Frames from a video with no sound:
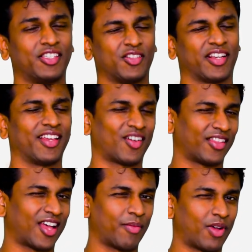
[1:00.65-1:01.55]
to click
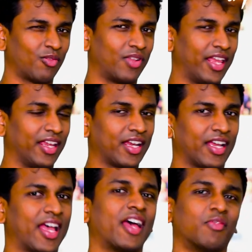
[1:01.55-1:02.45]
on the above link
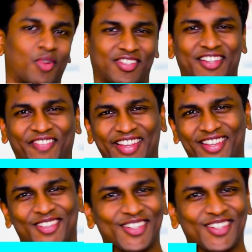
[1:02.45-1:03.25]
and watch the video.